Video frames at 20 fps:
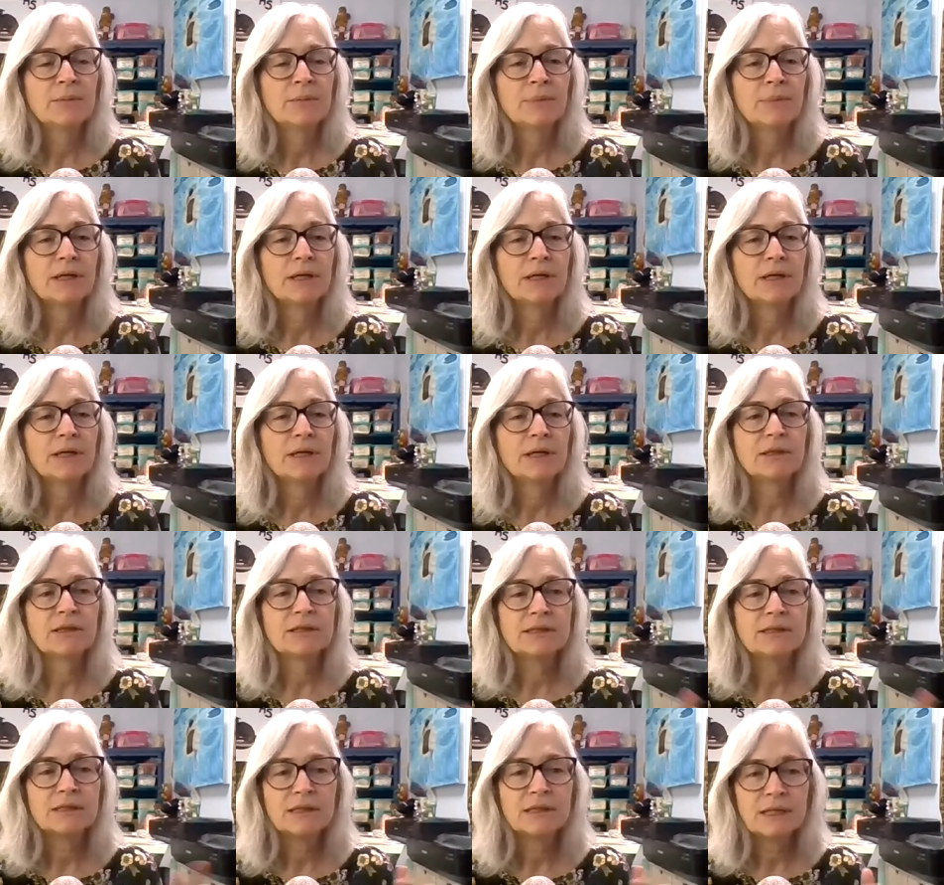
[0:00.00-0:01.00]
But the
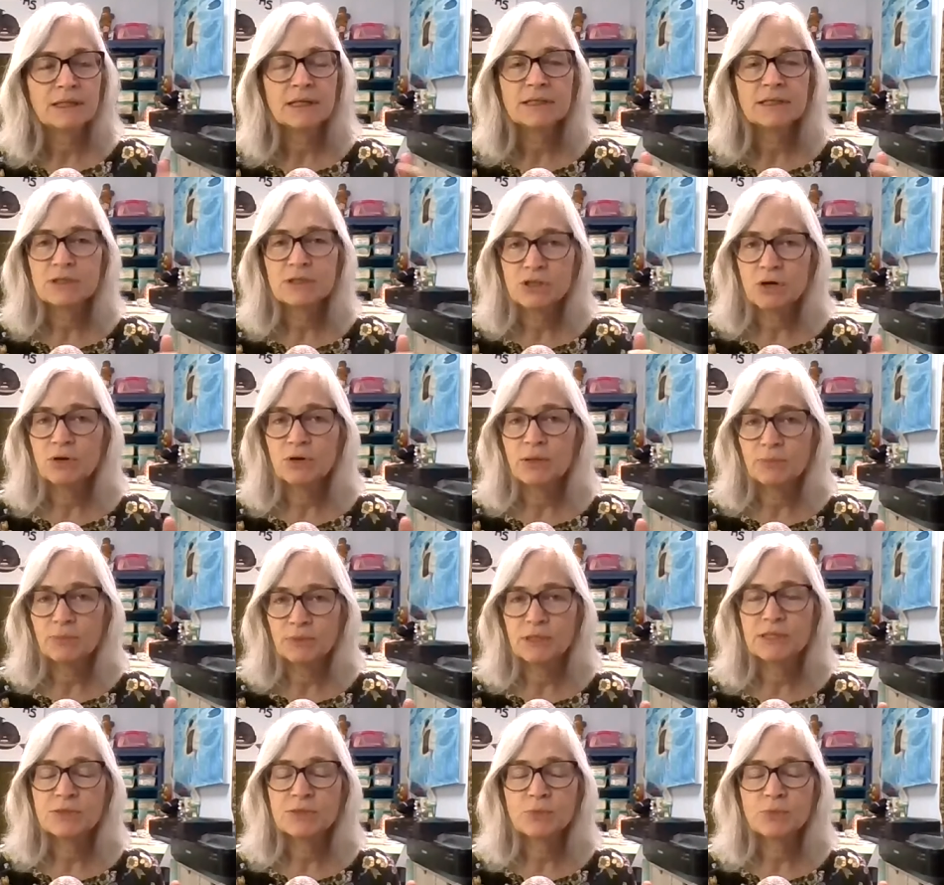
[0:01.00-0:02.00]
thing that showed up
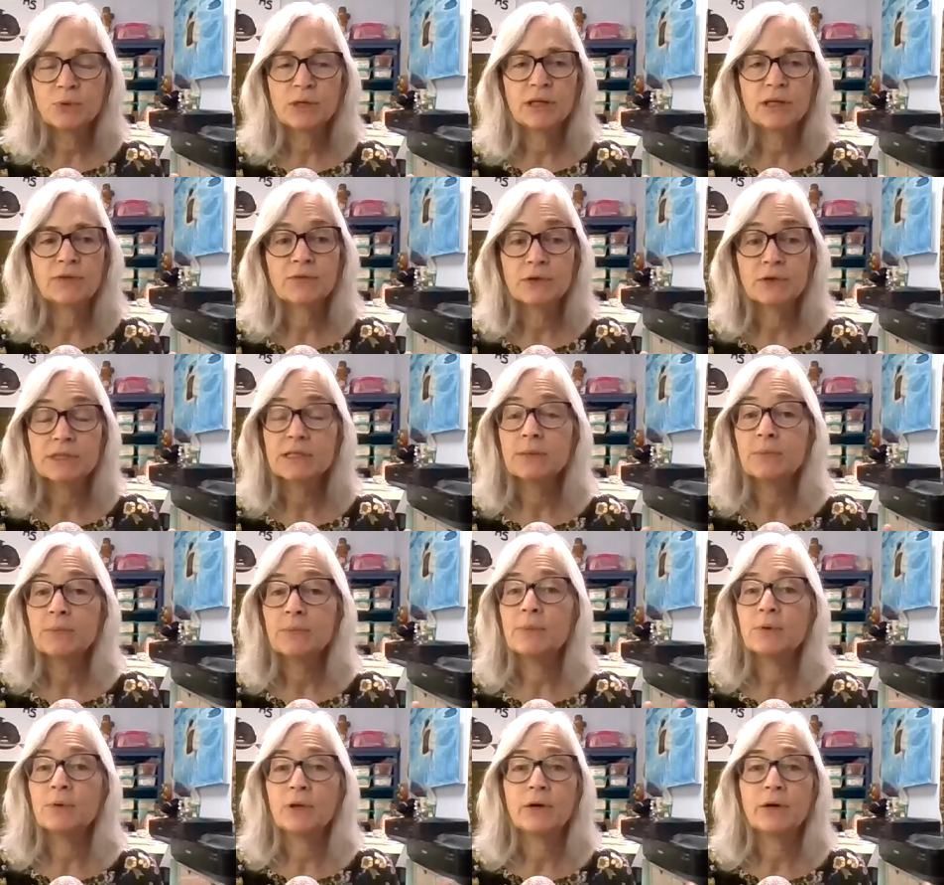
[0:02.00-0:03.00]
this week for some
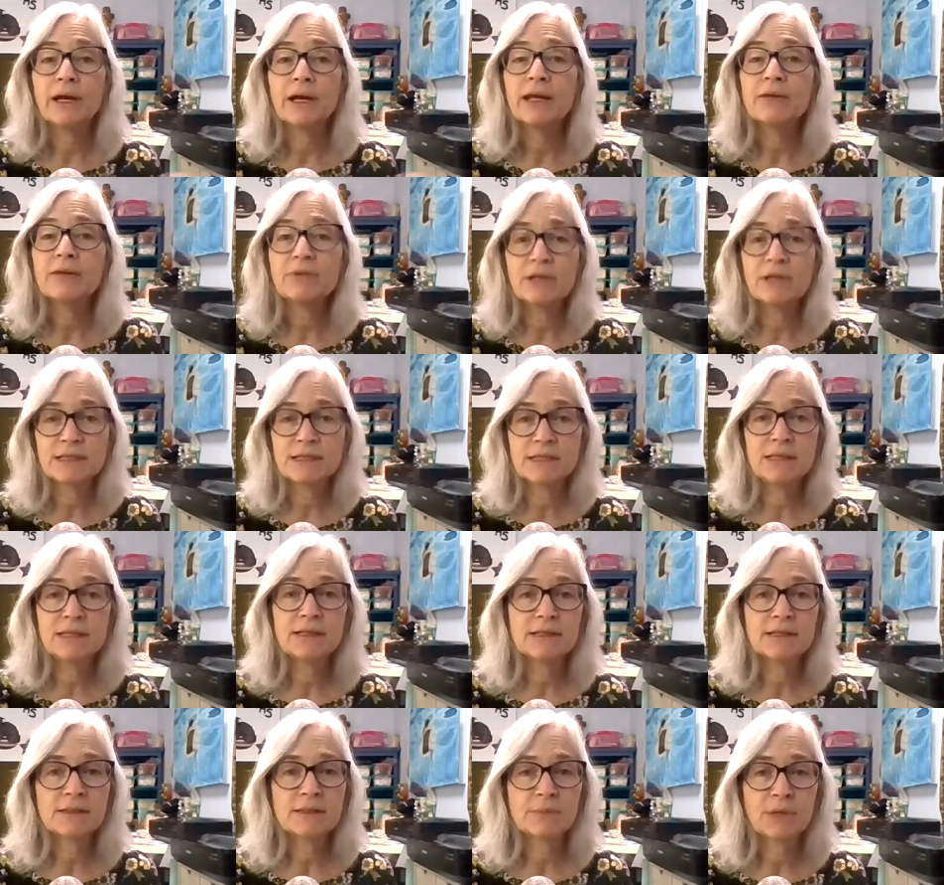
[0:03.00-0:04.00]
people, now I have not seen
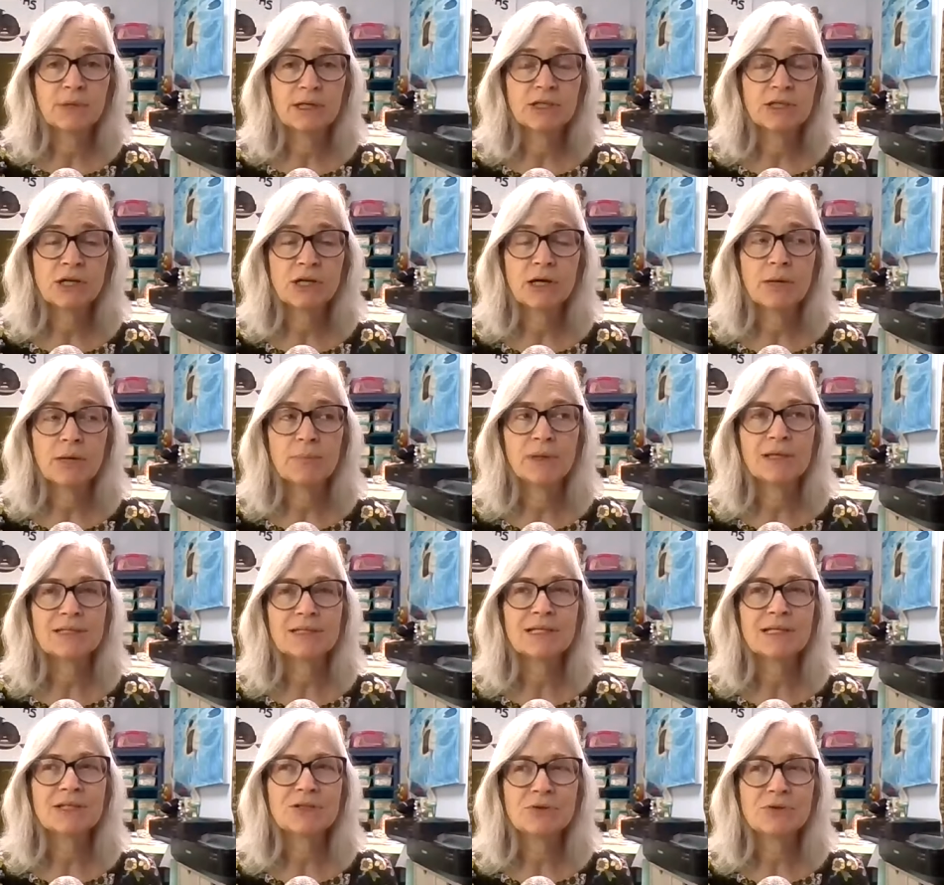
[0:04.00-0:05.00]
this in my shop because
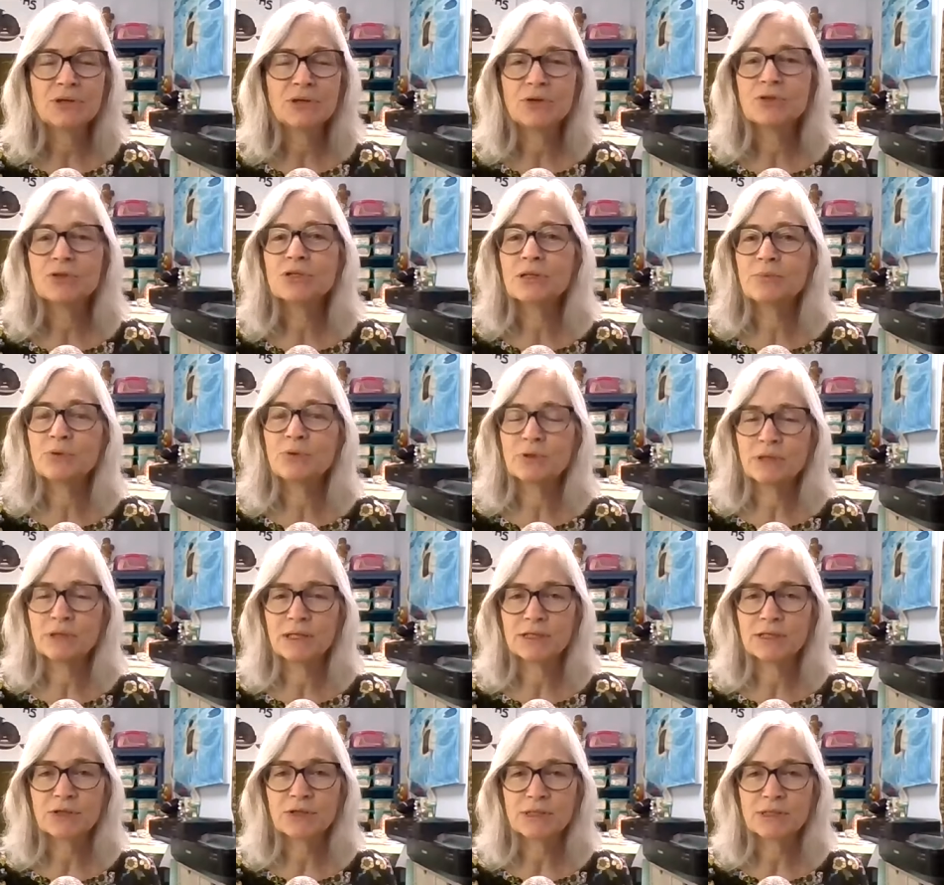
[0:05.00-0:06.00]
I don't usually put
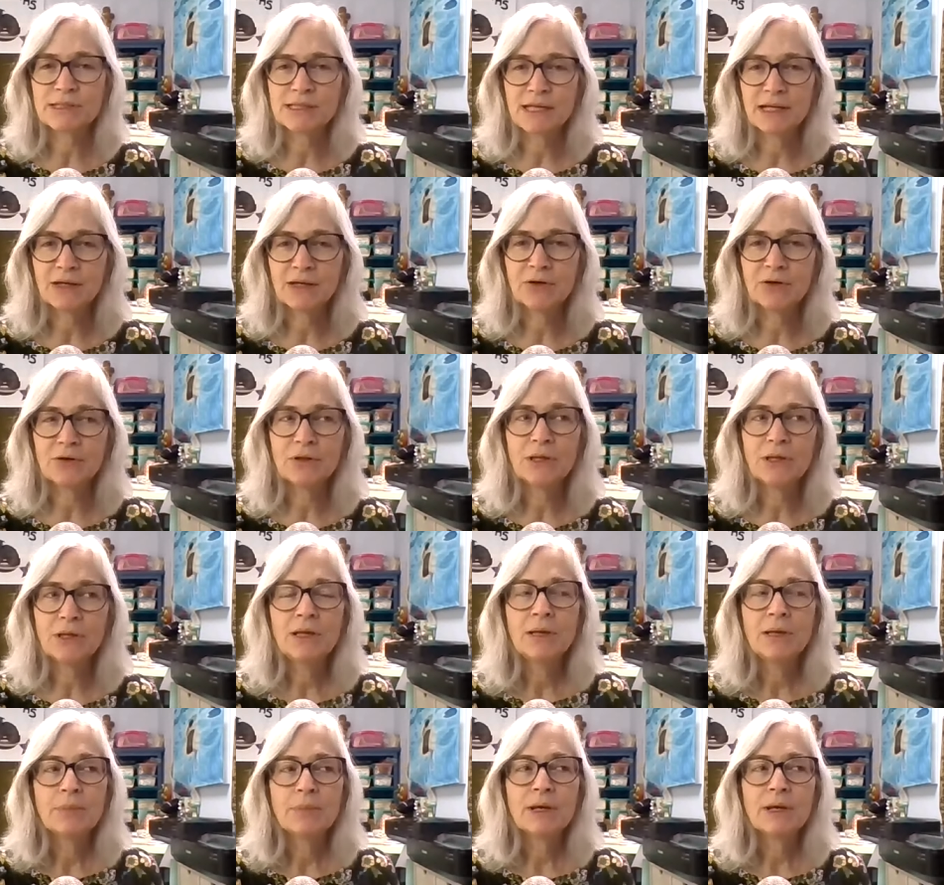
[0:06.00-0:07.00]
things on sale,
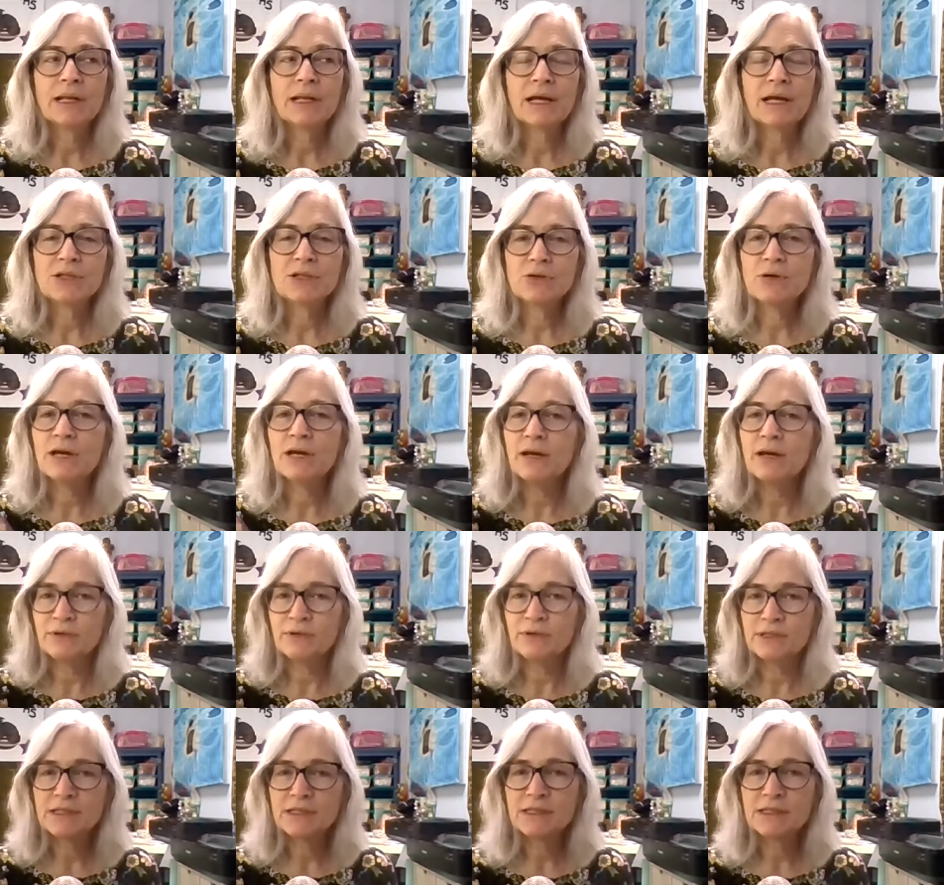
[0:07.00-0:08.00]
but I do have a
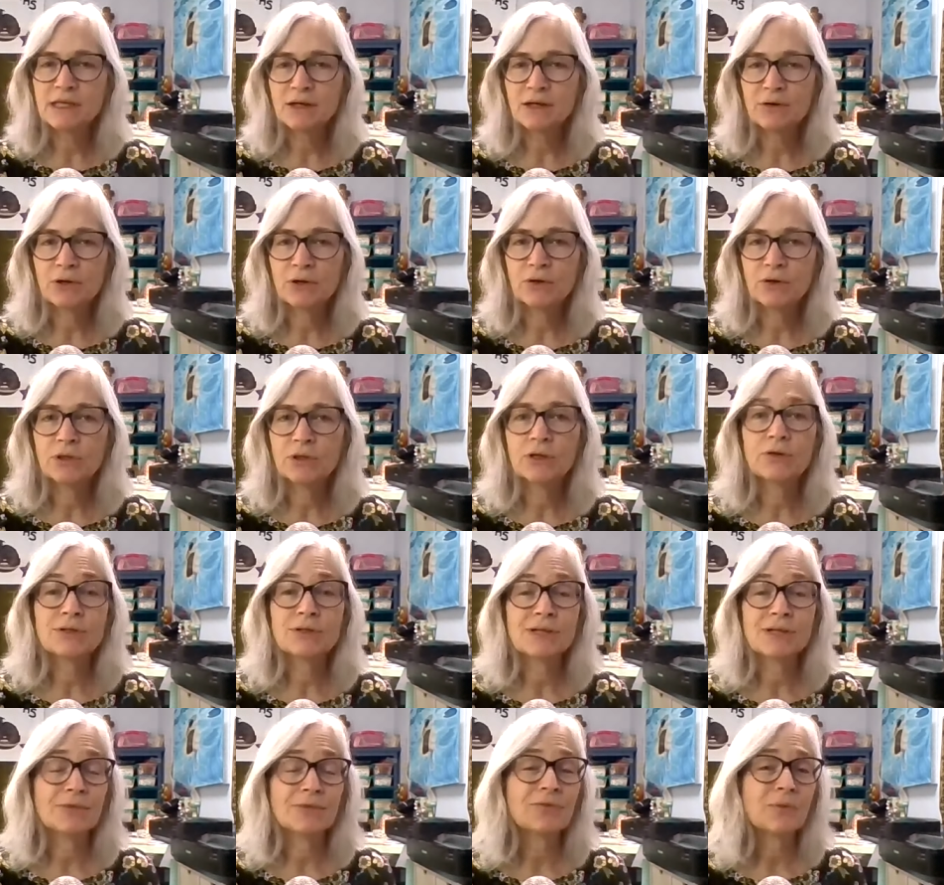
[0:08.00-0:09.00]
discount code that goes
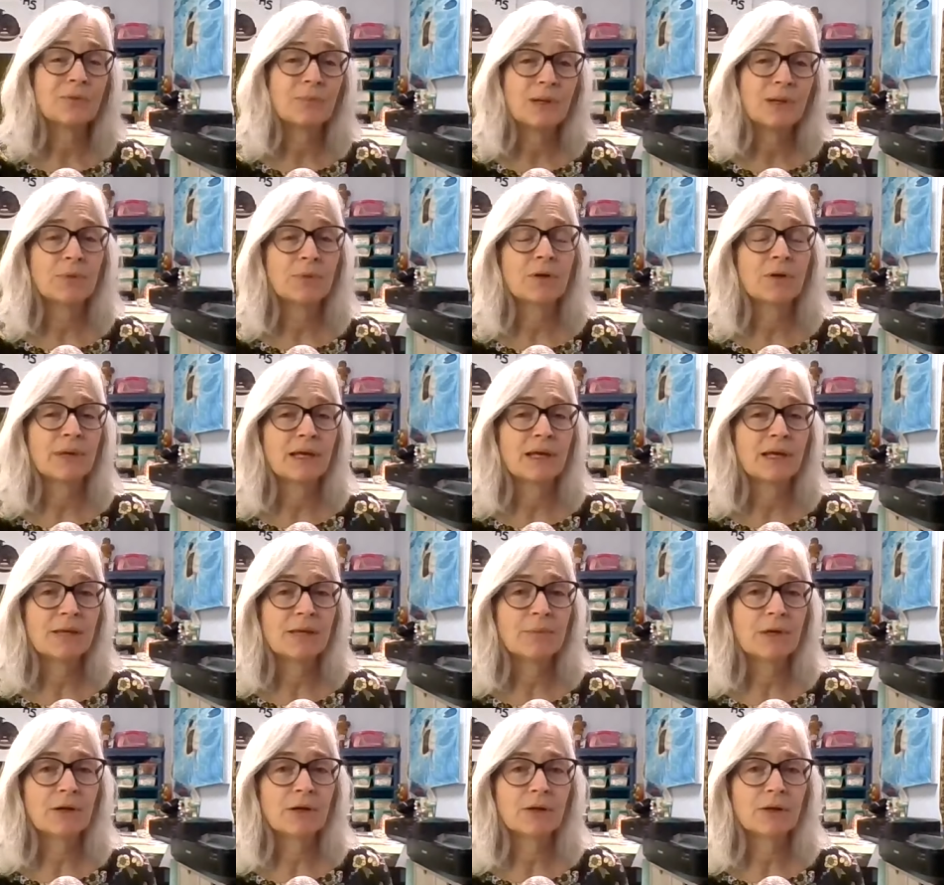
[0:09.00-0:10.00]
out for people on my
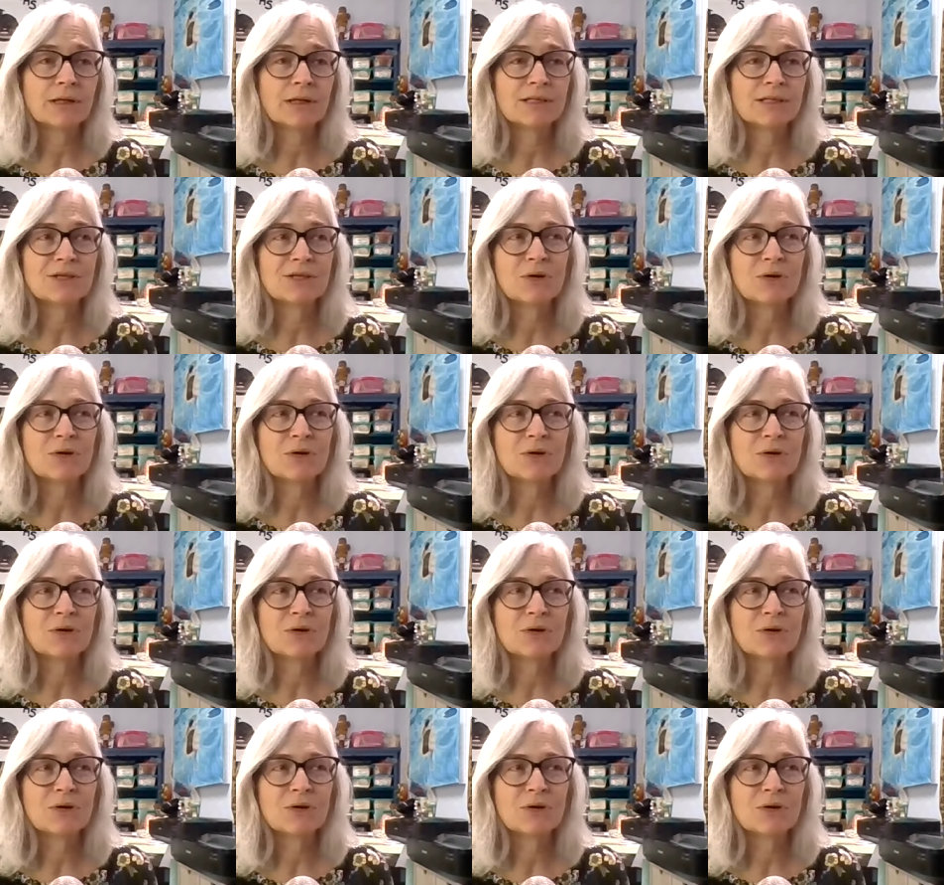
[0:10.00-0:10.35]
email list.